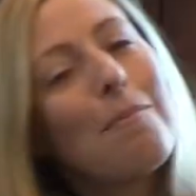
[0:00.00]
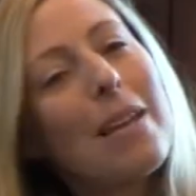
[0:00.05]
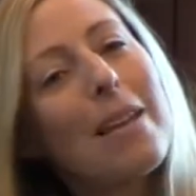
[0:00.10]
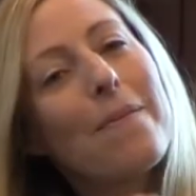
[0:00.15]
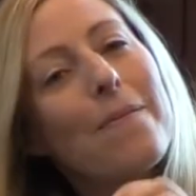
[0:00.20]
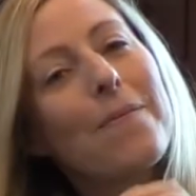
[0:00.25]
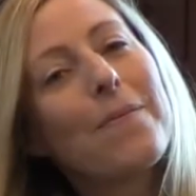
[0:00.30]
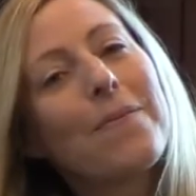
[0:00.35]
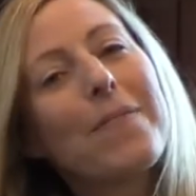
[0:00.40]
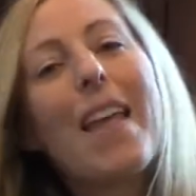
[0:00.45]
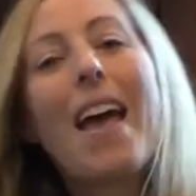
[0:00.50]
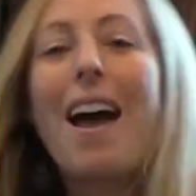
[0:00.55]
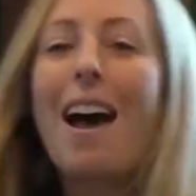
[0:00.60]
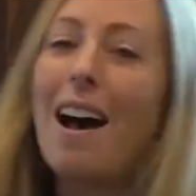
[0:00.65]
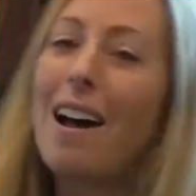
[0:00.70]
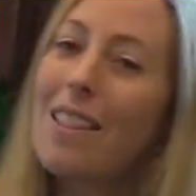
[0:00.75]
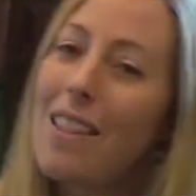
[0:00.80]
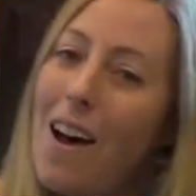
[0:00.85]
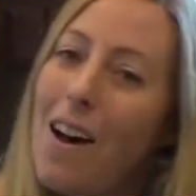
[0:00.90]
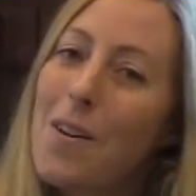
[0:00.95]
me?
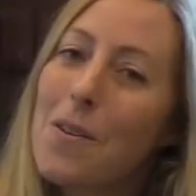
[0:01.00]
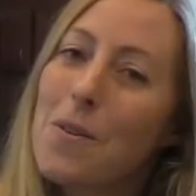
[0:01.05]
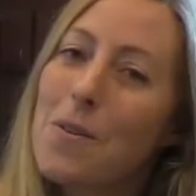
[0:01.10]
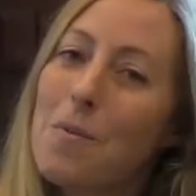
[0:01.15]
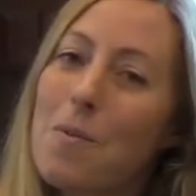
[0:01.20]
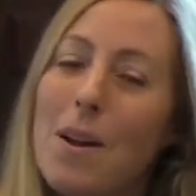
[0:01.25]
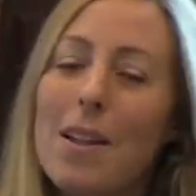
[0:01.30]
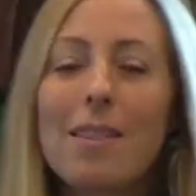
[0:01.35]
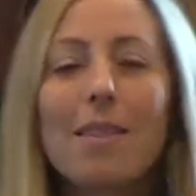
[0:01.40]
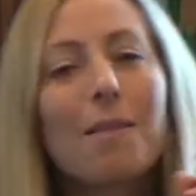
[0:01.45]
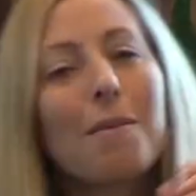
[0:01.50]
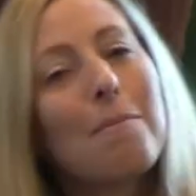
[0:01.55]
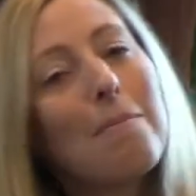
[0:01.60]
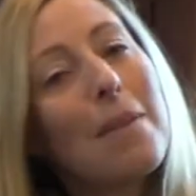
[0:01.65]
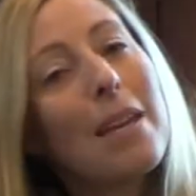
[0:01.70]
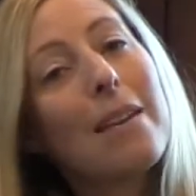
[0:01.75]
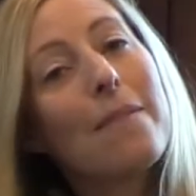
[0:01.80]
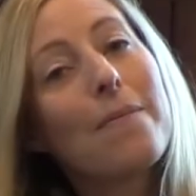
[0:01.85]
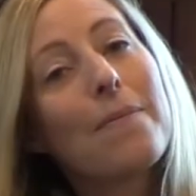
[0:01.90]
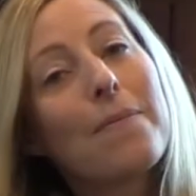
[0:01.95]
Along with
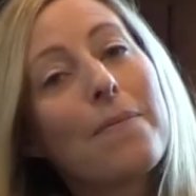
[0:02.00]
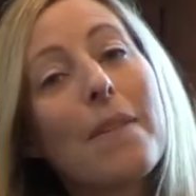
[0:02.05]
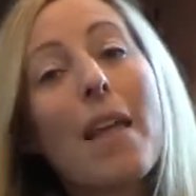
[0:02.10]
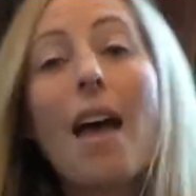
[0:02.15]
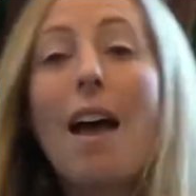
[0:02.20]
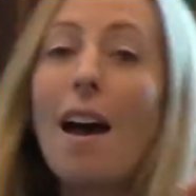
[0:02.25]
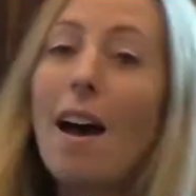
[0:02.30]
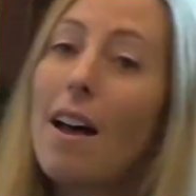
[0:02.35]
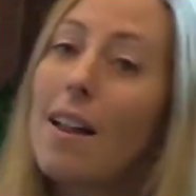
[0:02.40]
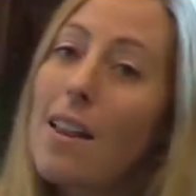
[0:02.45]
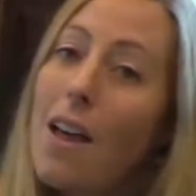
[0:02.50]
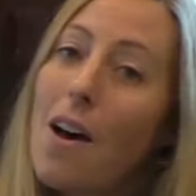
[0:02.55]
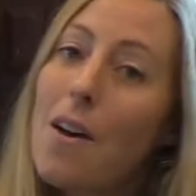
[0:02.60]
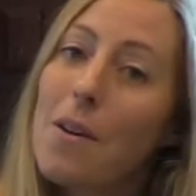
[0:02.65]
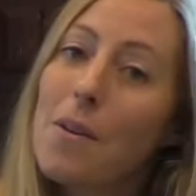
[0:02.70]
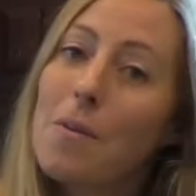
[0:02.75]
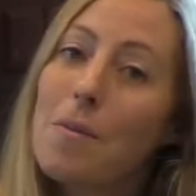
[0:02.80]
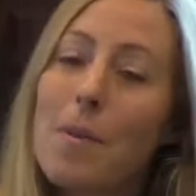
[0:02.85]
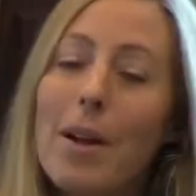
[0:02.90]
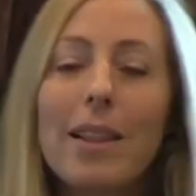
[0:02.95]
me,
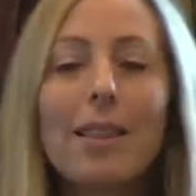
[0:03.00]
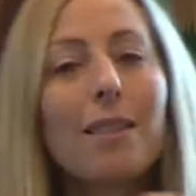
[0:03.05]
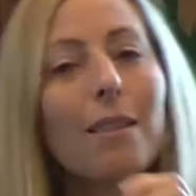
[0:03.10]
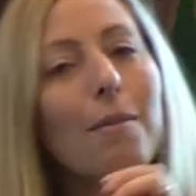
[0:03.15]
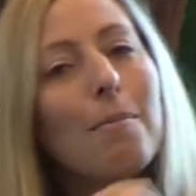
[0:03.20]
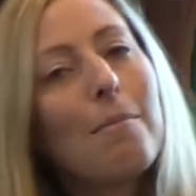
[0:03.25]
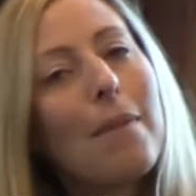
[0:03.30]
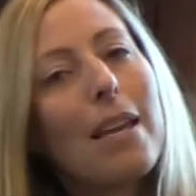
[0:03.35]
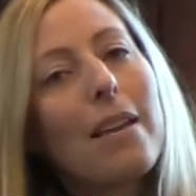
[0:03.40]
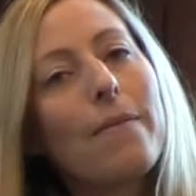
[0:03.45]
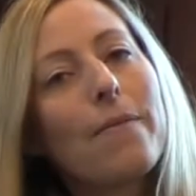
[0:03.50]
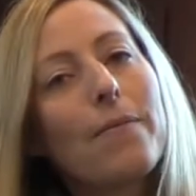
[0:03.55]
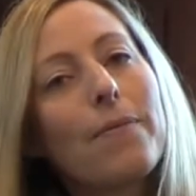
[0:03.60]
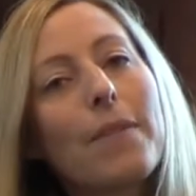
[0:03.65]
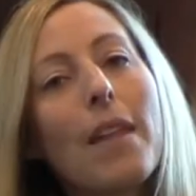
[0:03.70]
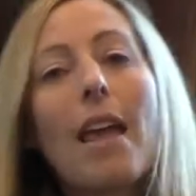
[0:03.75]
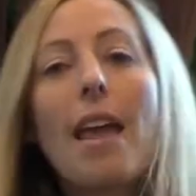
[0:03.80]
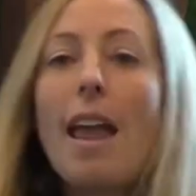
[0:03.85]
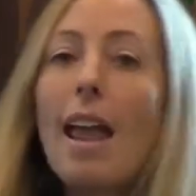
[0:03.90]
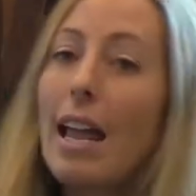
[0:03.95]
along with me.
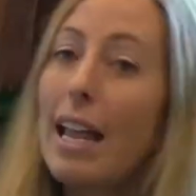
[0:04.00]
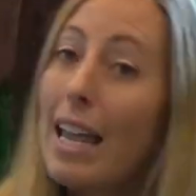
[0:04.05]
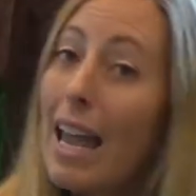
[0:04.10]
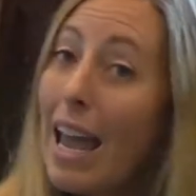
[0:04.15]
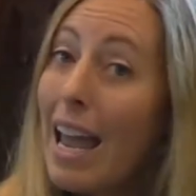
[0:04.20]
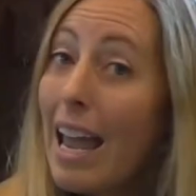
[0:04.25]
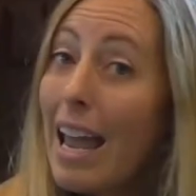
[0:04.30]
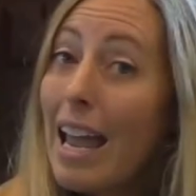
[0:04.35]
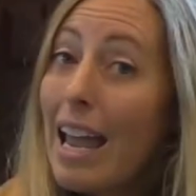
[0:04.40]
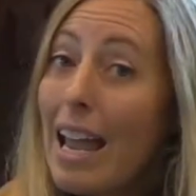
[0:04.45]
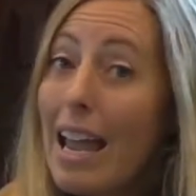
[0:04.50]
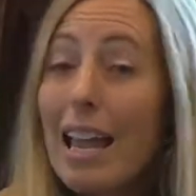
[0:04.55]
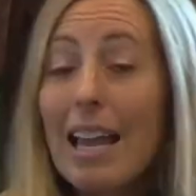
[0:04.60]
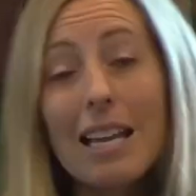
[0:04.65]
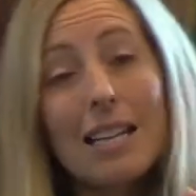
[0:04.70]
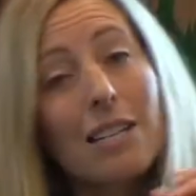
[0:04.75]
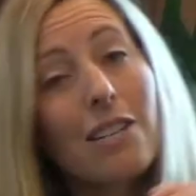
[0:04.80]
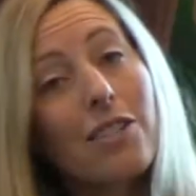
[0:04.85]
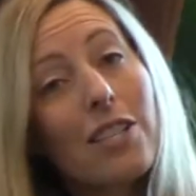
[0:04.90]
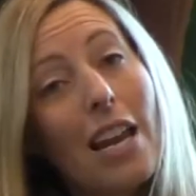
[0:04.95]

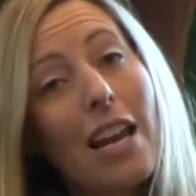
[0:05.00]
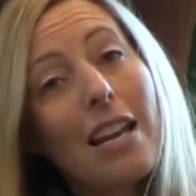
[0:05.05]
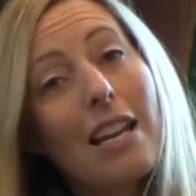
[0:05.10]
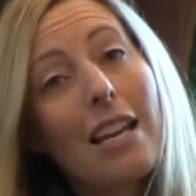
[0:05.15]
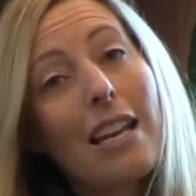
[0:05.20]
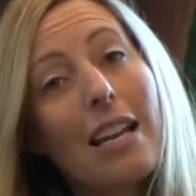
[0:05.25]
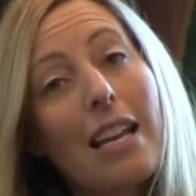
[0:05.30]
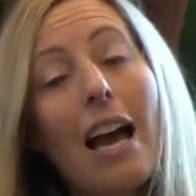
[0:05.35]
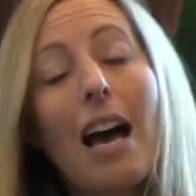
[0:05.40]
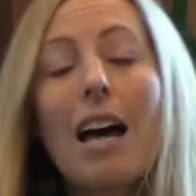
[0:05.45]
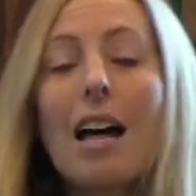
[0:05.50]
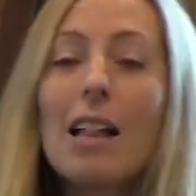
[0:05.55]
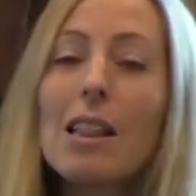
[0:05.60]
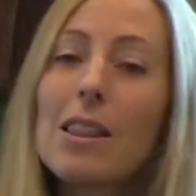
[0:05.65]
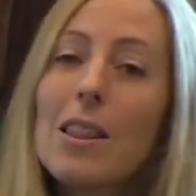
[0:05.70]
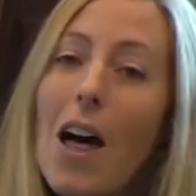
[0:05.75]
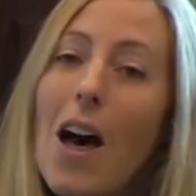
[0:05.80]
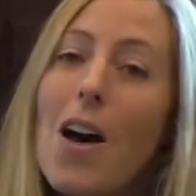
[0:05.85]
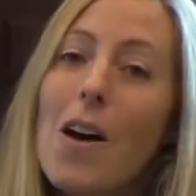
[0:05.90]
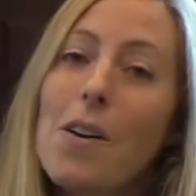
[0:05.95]
Can you shake
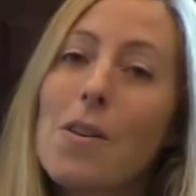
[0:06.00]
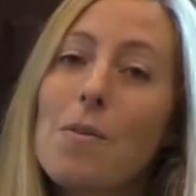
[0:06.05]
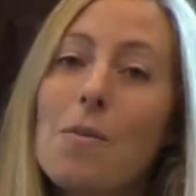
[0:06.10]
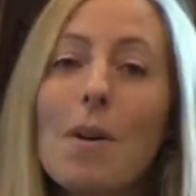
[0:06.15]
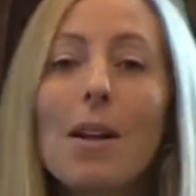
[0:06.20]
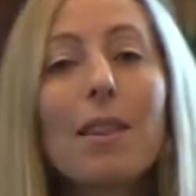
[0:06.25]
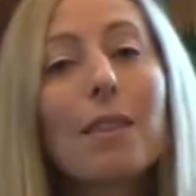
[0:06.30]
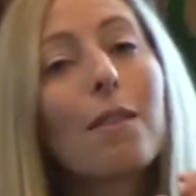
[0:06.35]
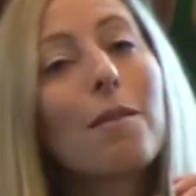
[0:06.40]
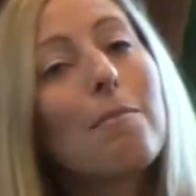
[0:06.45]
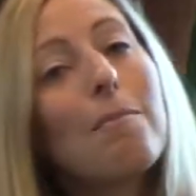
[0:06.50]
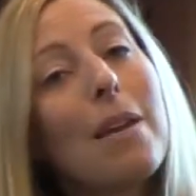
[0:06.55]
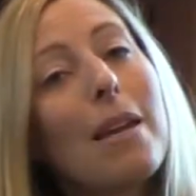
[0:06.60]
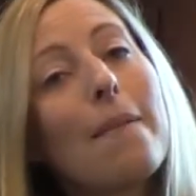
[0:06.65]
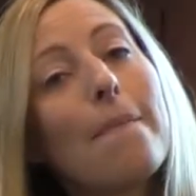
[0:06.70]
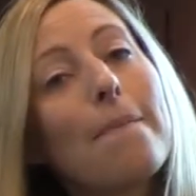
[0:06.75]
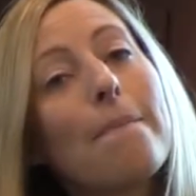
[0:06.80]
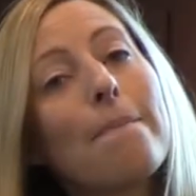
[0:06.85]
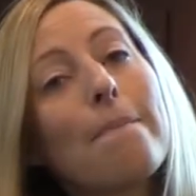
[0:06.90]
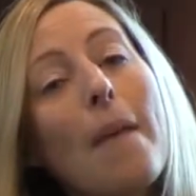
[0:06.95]
along with
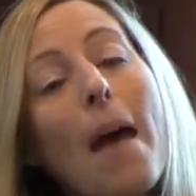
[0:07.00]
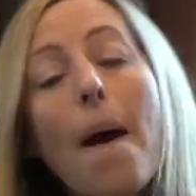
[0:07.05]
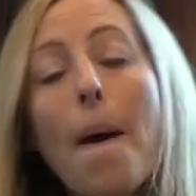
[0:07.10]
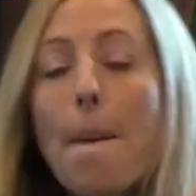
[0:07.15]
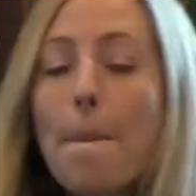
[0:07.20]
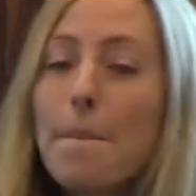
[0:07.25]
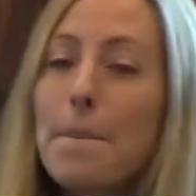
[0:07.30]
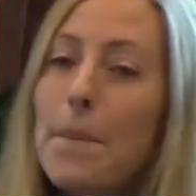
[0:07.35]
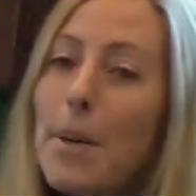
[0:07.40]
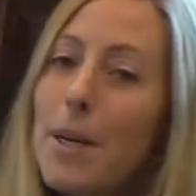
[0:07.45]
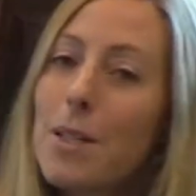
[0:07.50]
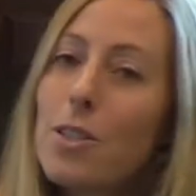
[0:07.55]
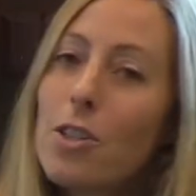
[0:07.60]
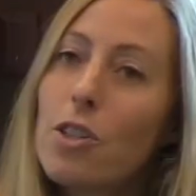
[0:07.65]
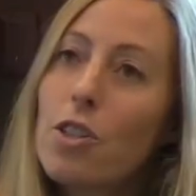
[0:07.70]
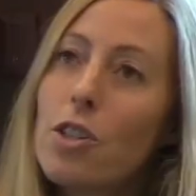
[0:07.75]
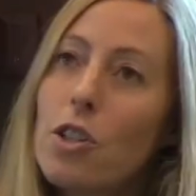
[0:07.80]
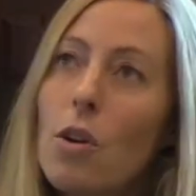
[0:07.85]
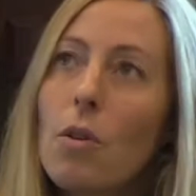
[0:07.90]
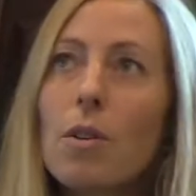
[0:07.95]
me? Put
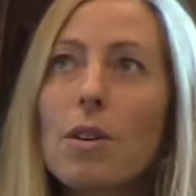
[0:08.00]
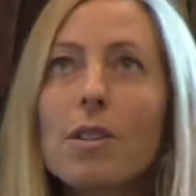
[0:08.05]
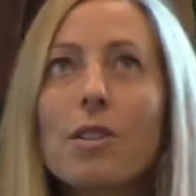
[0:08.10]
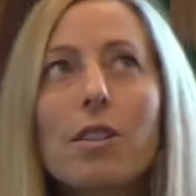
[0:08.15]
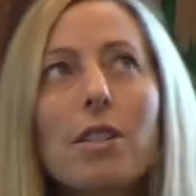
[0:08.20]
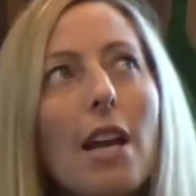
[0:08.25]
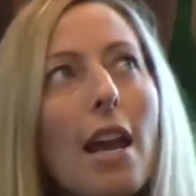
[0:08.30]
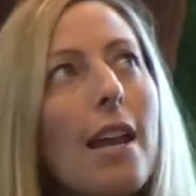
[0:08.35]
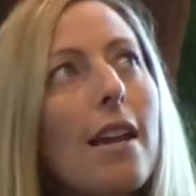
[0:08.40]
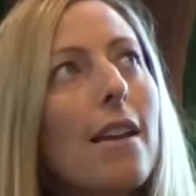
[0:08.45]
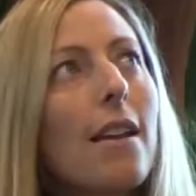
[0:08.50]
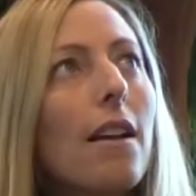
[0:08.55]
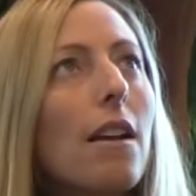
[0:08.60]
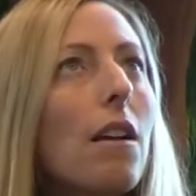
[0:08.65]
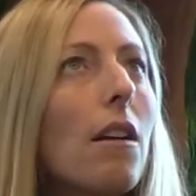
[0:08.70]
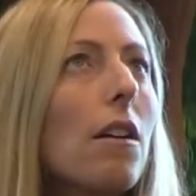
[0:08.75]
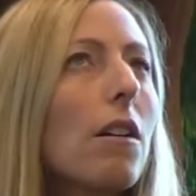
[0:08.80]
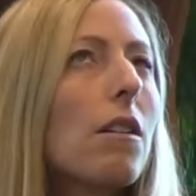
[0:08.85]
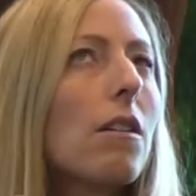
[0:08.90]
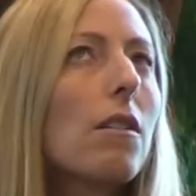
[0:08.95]
your
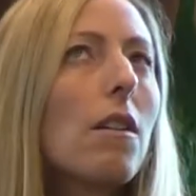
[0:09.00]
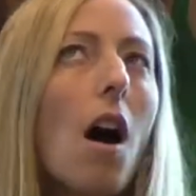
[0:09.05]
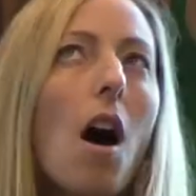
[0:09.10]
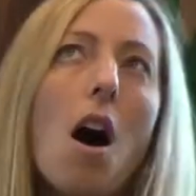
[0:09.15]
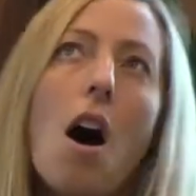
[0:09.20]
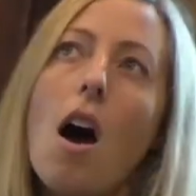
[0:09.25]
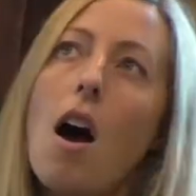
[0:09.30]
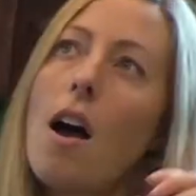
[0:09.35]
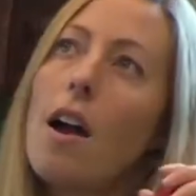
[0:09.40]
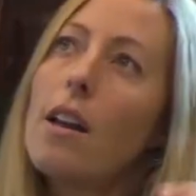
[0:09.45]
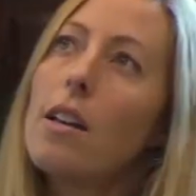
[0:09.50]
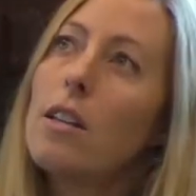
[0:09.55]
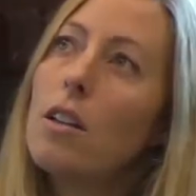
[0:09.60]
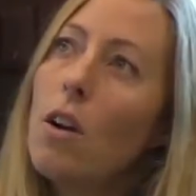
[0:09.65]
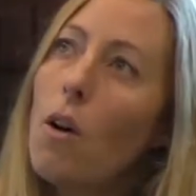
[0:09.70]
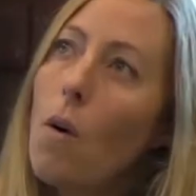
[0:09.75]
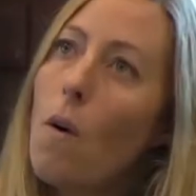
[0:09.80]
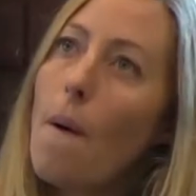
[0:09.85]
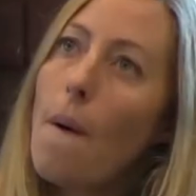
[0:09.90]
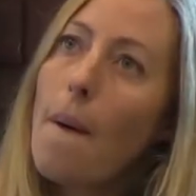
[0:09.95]
shaker on
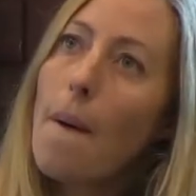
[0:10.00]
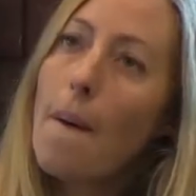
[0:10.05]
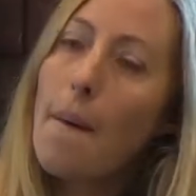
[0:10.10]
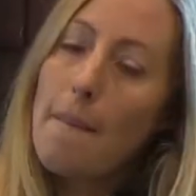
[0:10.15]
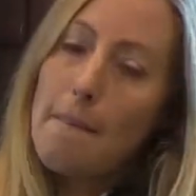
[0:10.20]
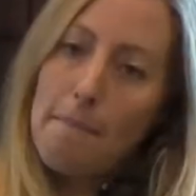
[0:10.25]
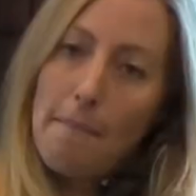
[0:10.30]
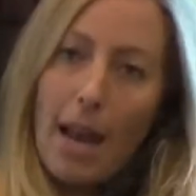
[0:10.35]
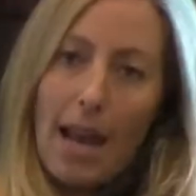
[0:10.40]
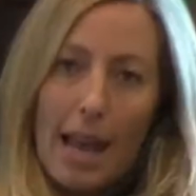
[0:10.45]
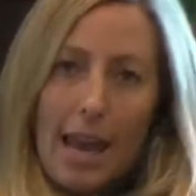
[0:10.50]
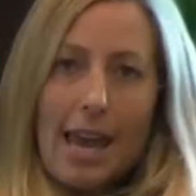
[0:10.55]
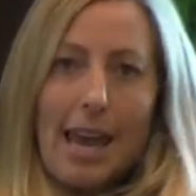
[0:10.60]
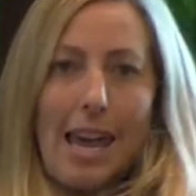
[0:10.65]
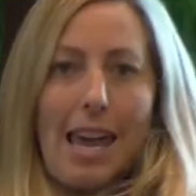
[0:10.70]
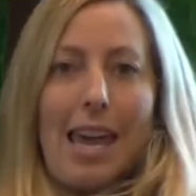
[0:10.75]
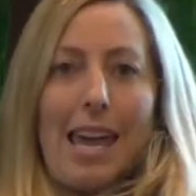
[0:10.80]
your belly.